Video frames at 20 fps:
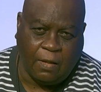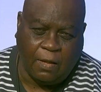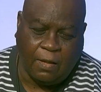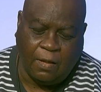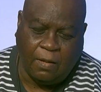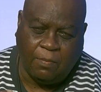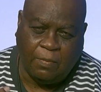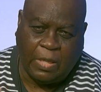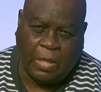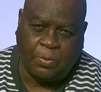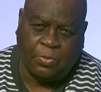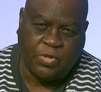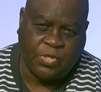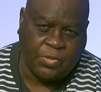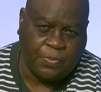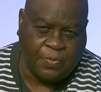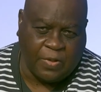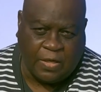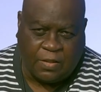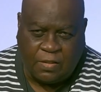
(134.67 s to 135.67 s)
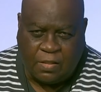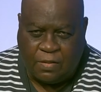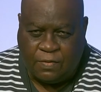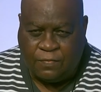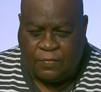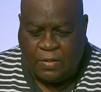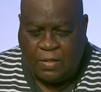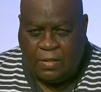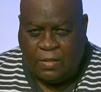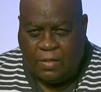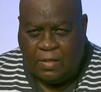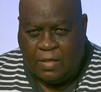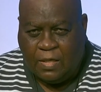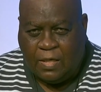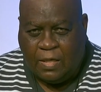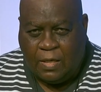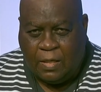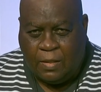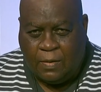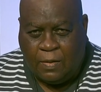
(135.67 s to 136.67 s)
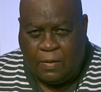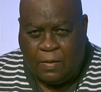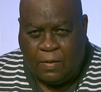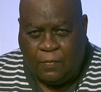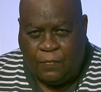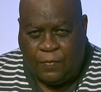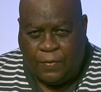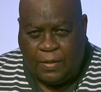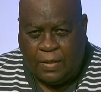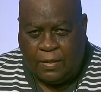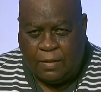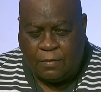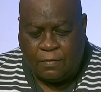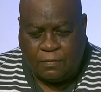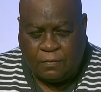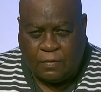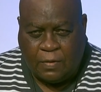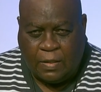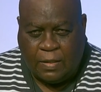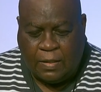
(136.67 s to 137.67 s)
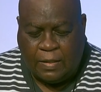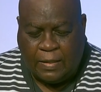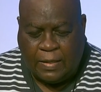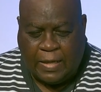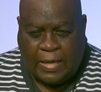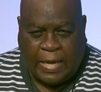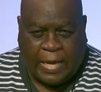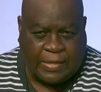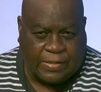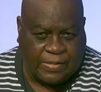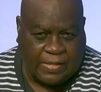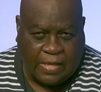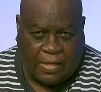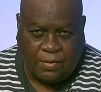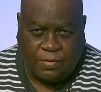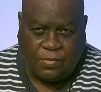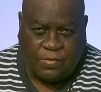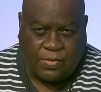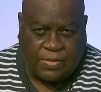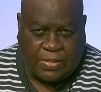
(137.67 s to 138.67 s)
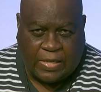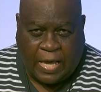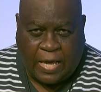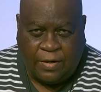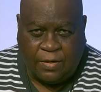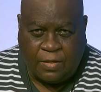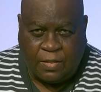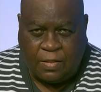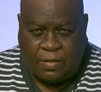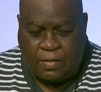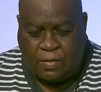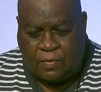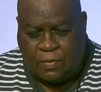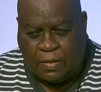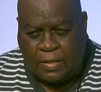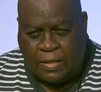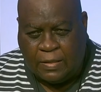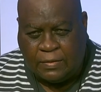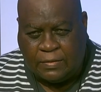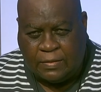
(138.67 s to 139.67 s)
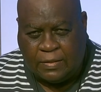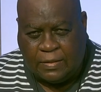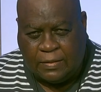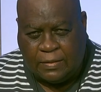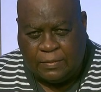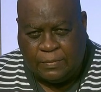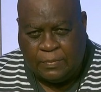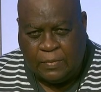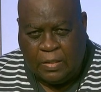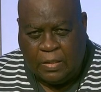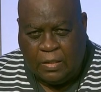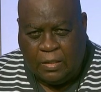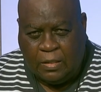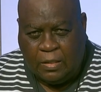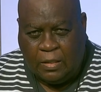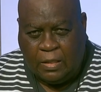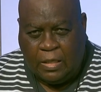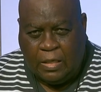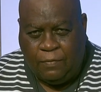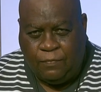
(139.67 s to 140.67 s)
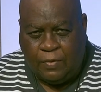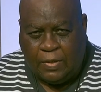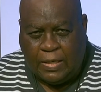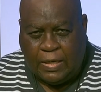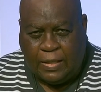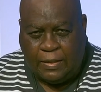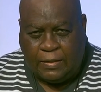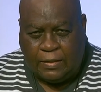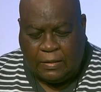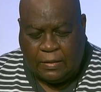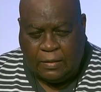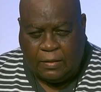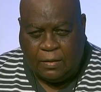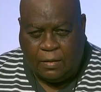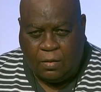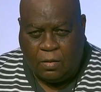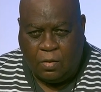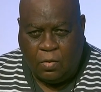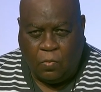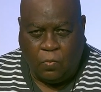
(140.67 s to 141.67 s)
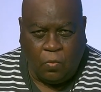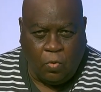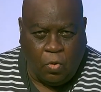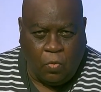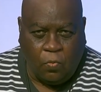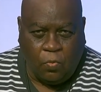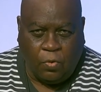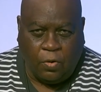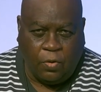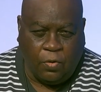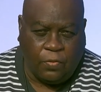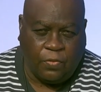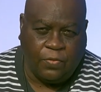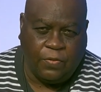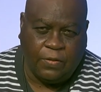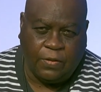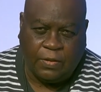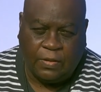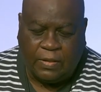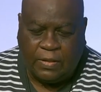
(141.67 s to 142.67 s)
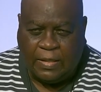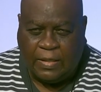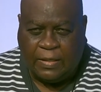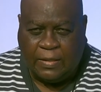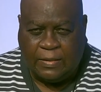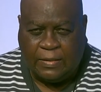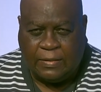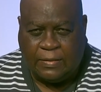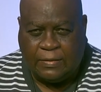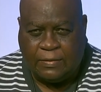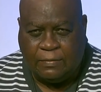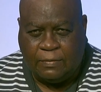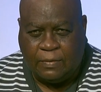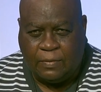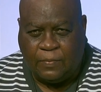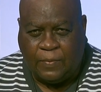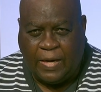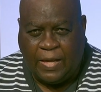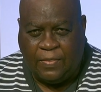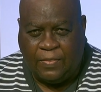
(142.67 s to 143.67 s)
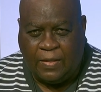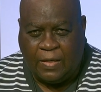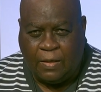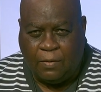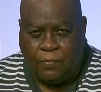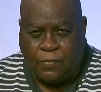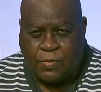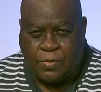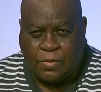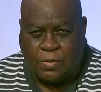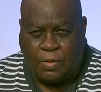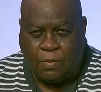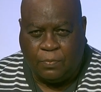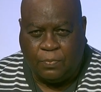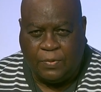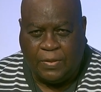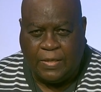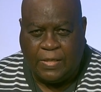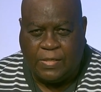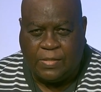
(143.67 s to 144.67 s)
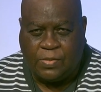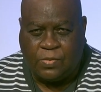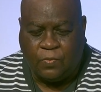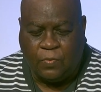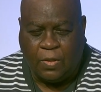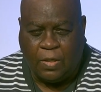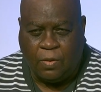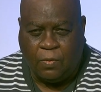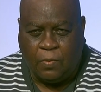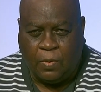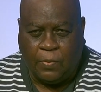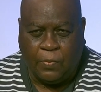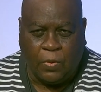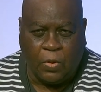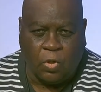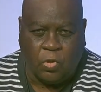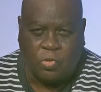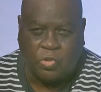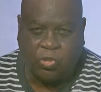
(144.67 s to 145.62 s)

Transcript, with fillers: Uh, my perspective uh, on the uh, axe handle Saturday that uh, even at the Woolworth right there was a place where we would go